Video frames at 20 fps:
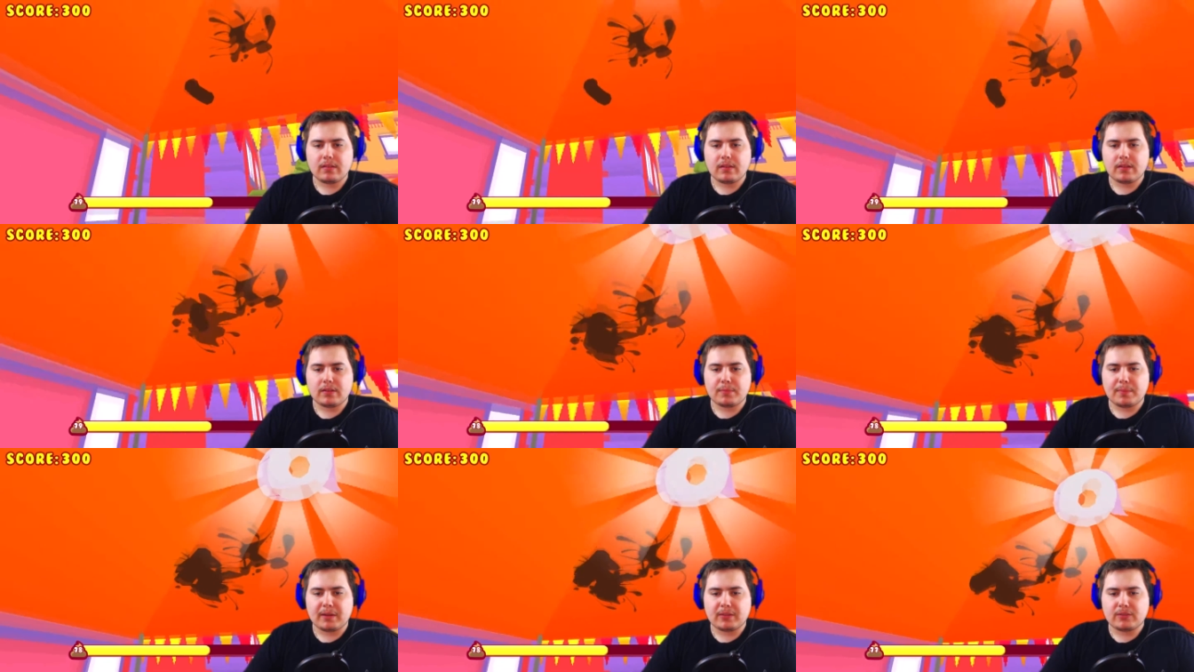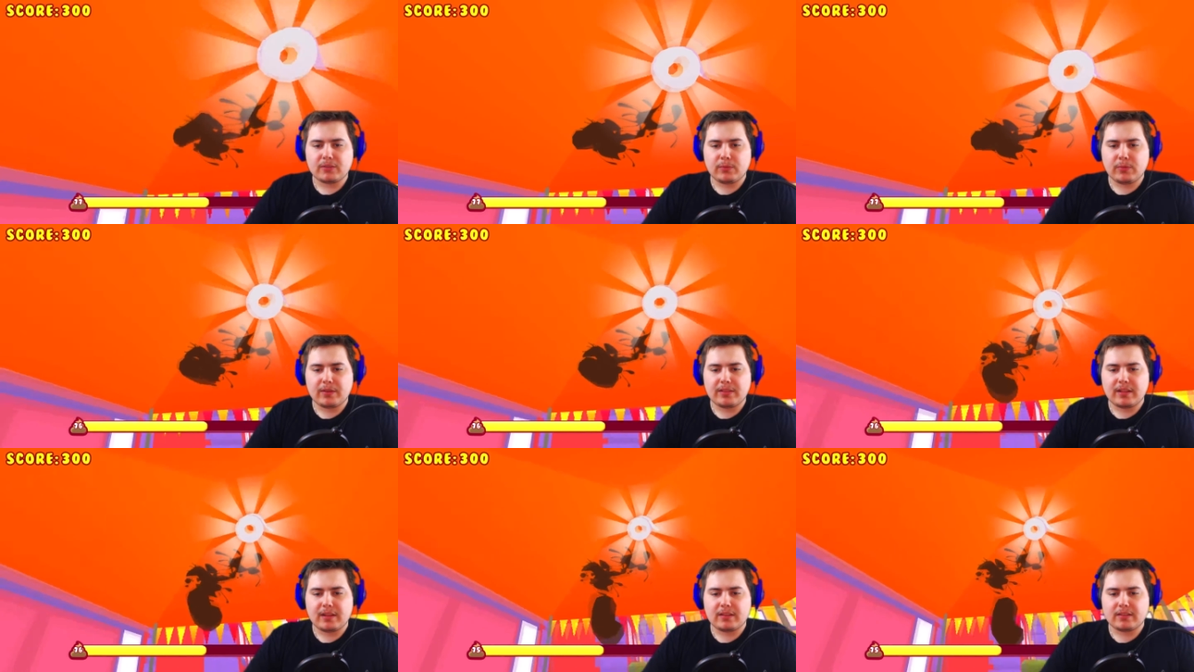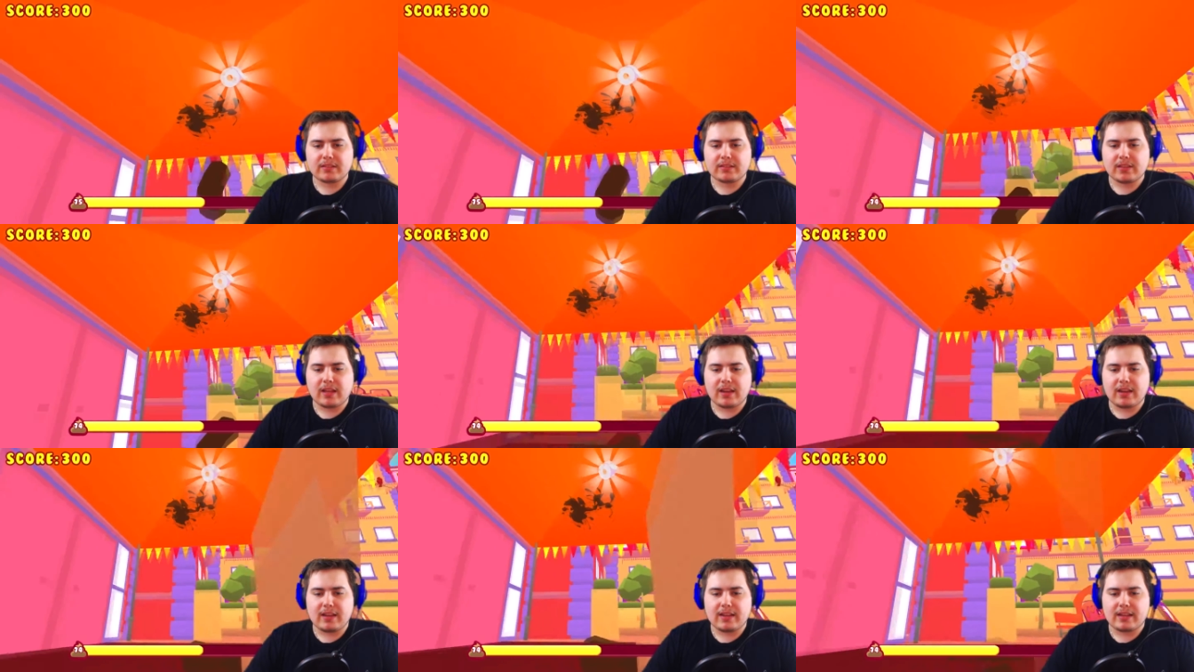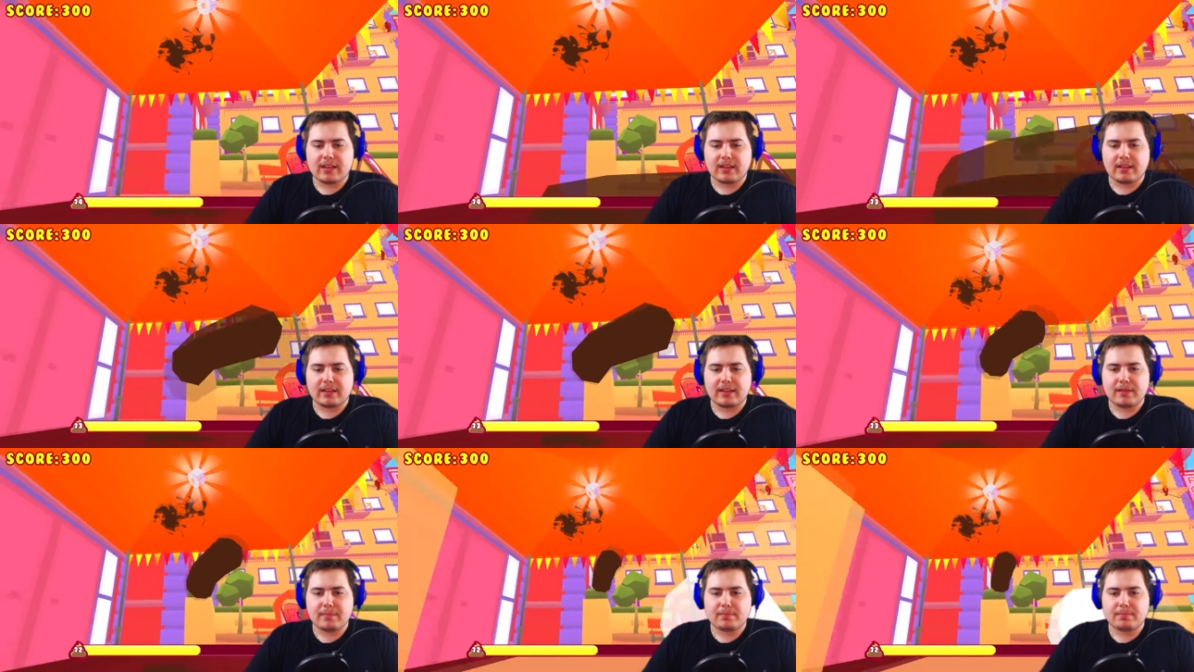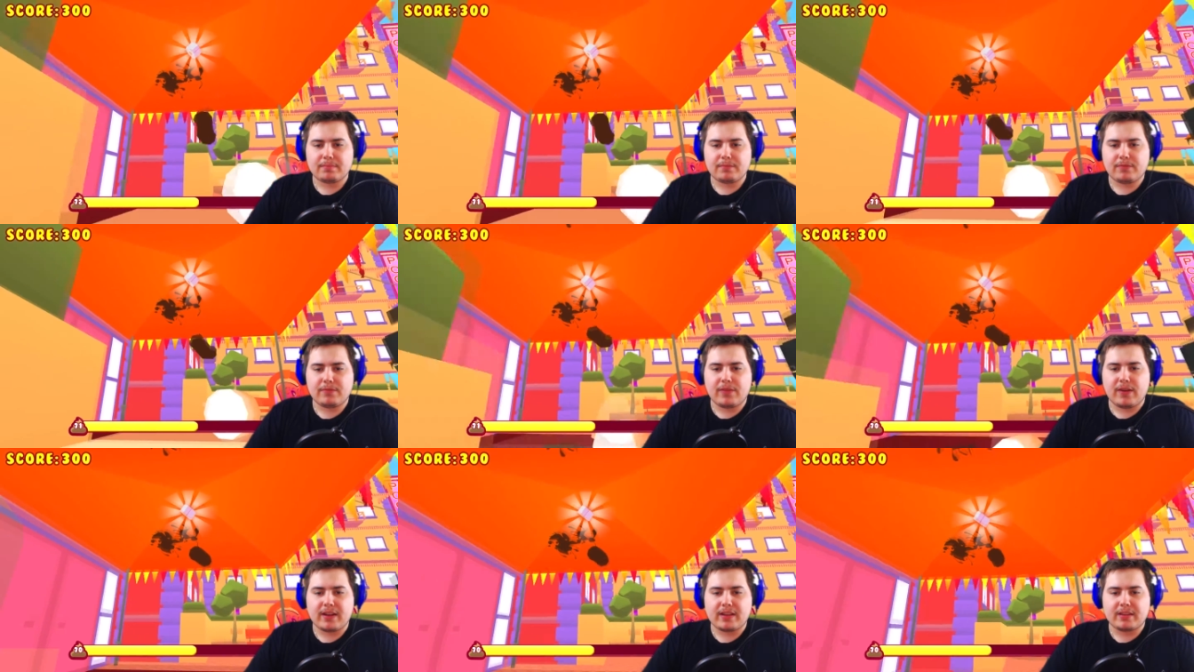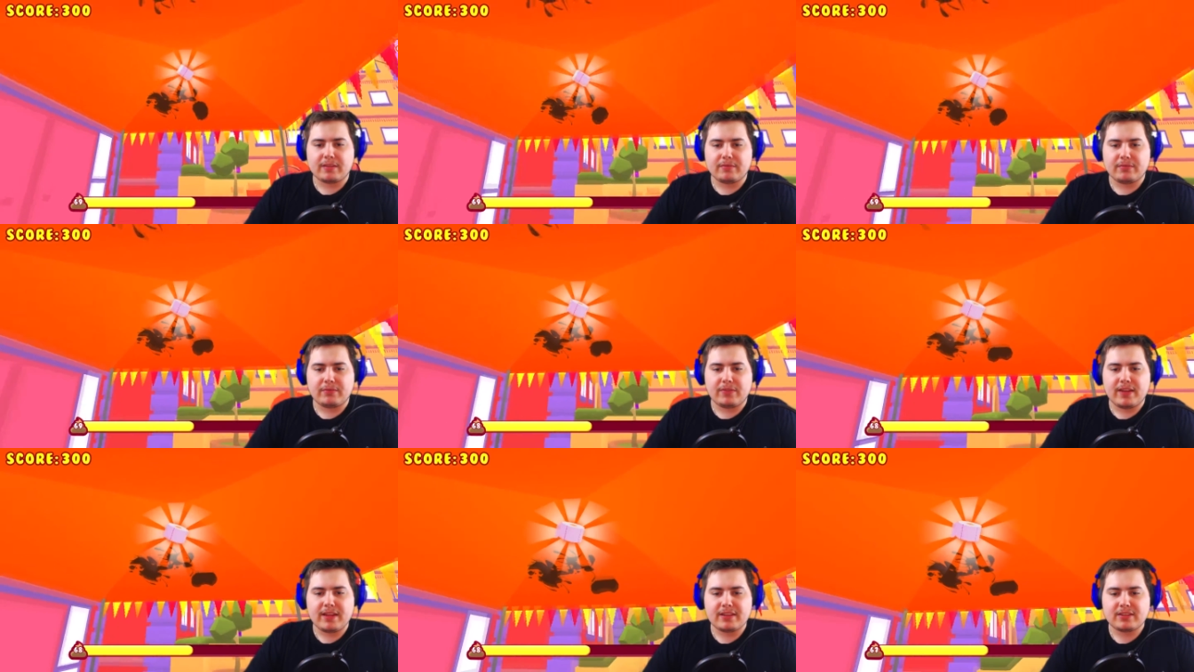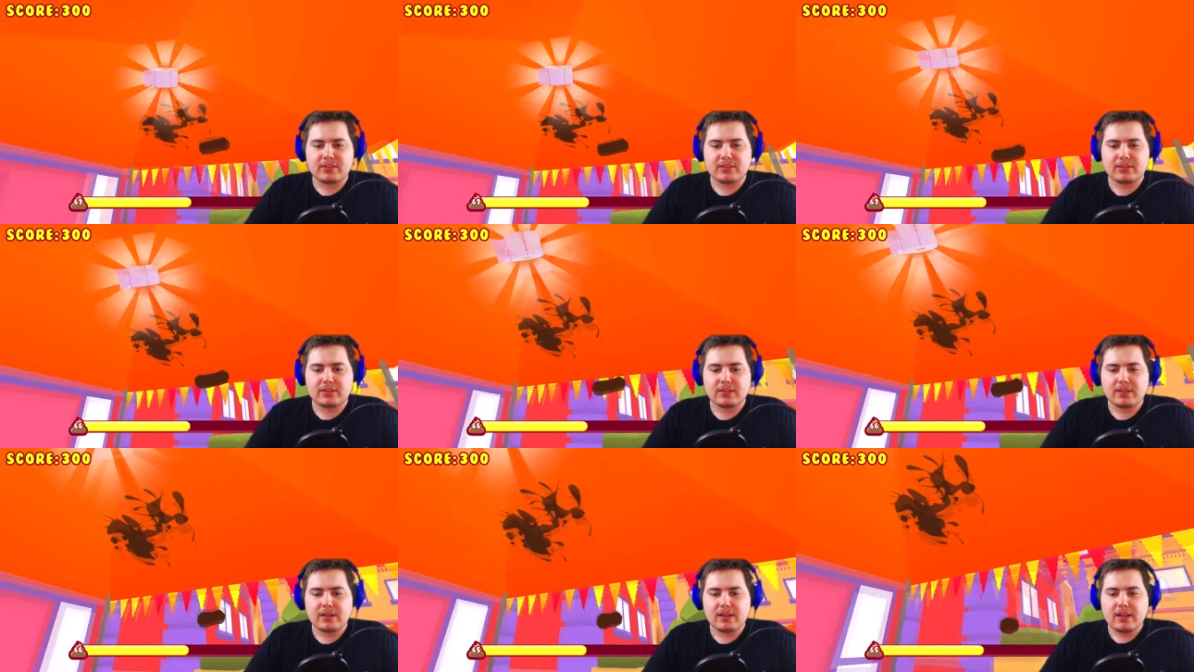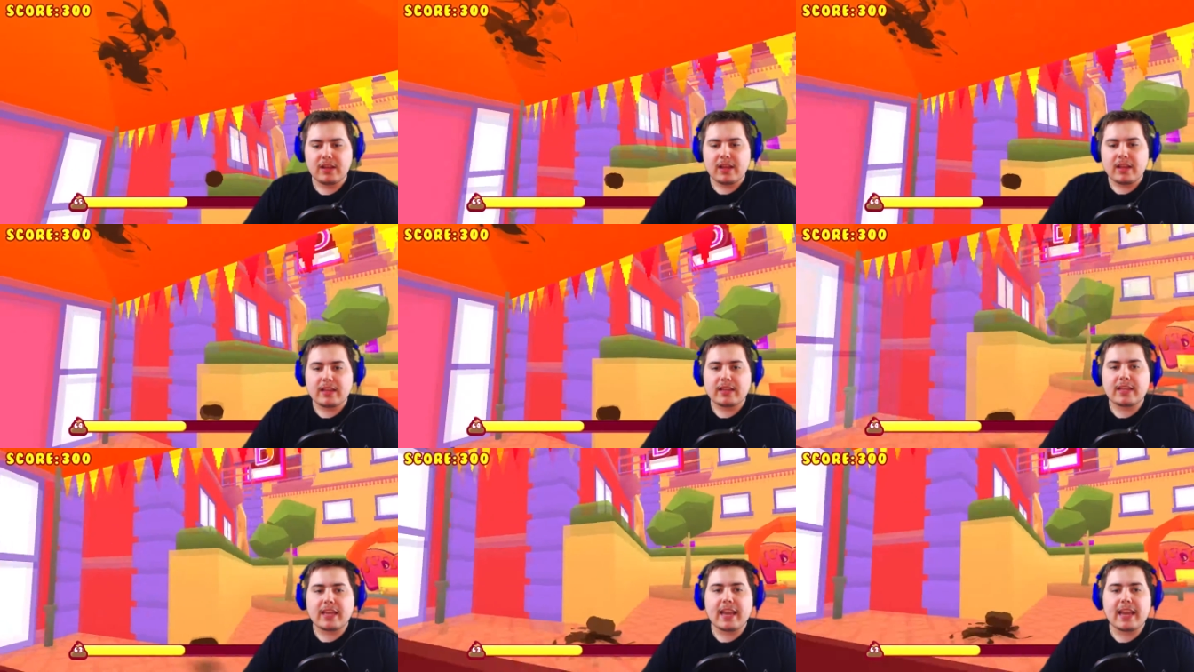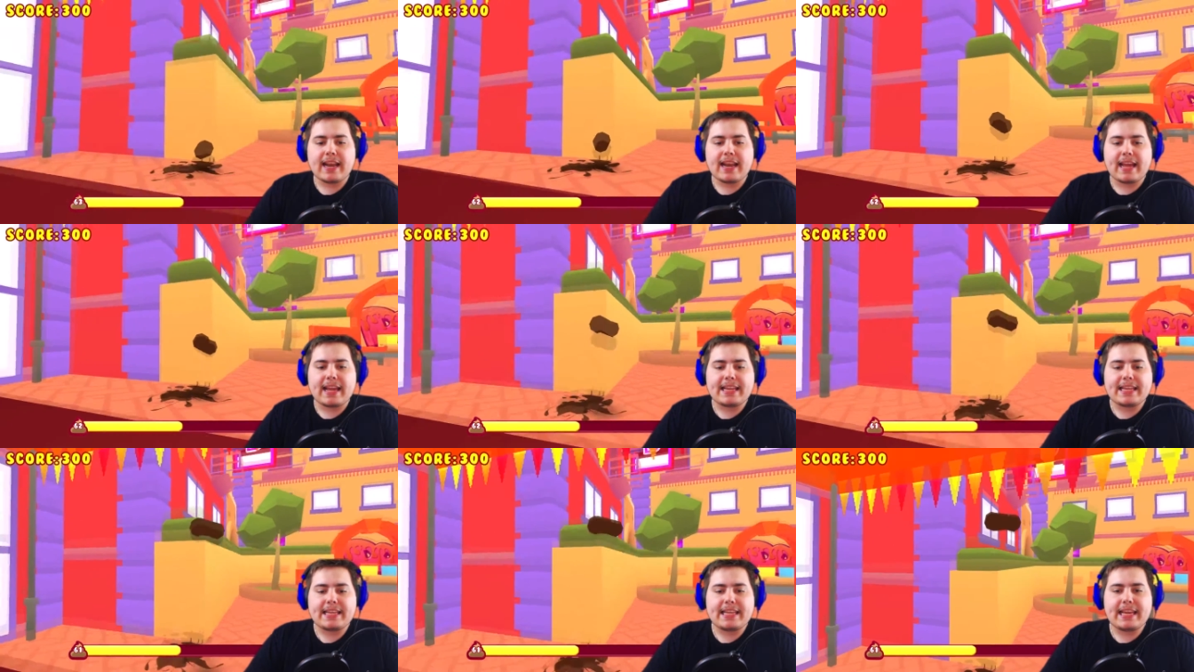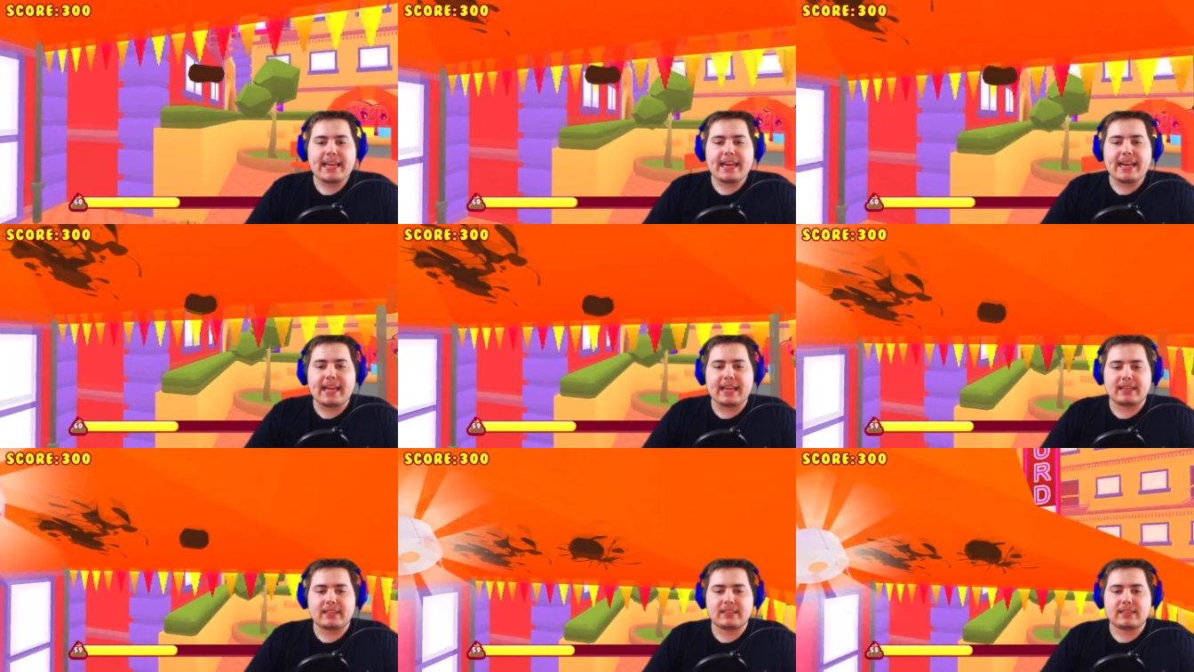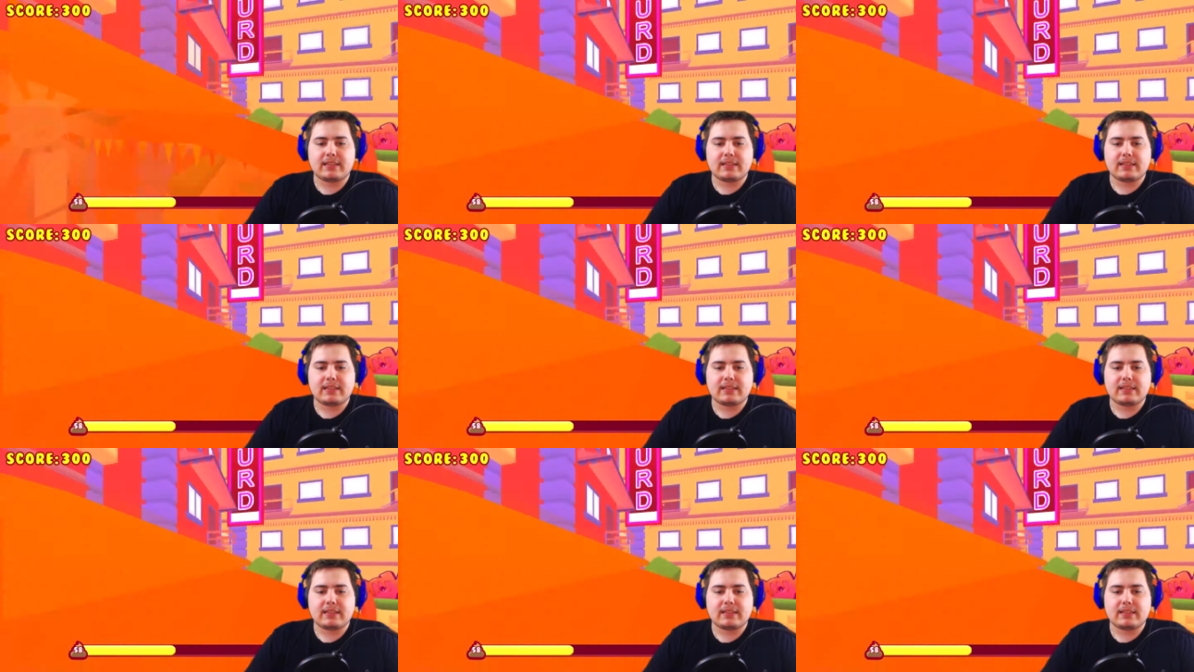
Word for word: Especially one that looks kind of like a limp fucking fish. Can I get it?